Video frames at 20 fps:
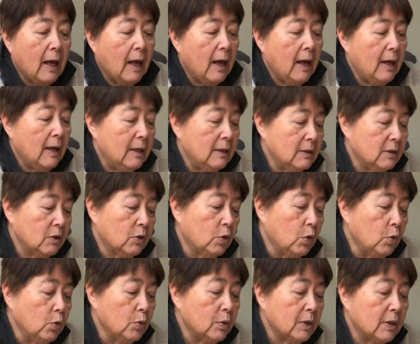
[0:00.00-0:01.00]
And
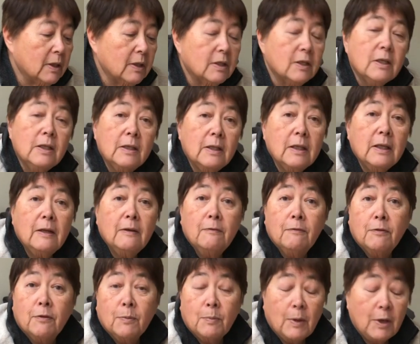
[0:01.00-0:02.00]
according to the
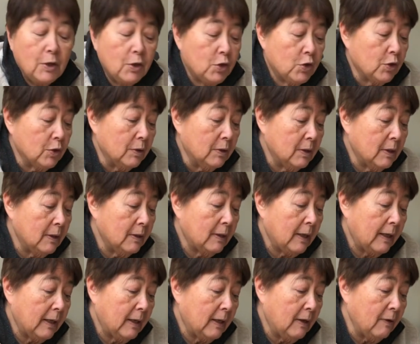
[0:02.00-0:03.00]
information that
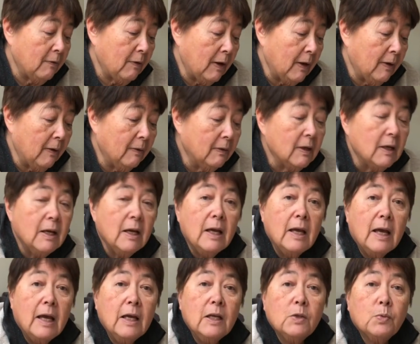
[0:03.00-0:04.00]
they give out,
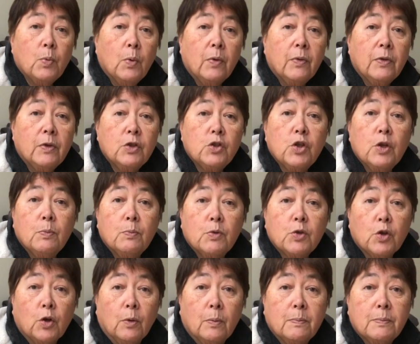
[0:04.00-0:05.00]
is what the chip
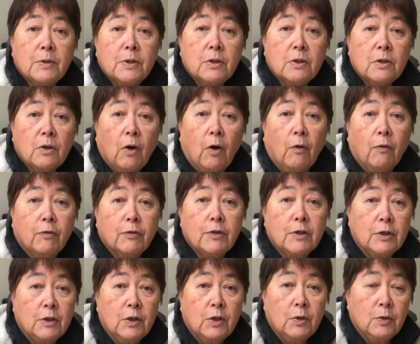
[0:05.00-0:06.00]
shops
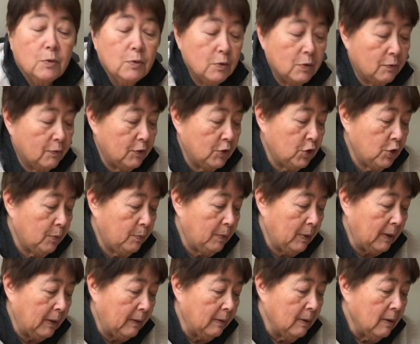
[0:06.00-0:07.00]
often use for
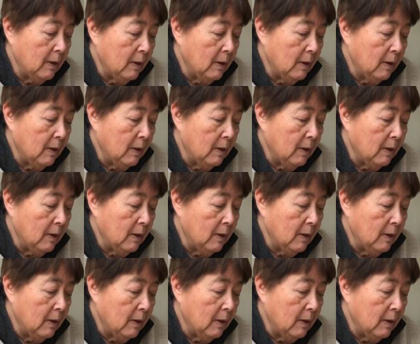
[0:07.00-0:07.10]
chipping.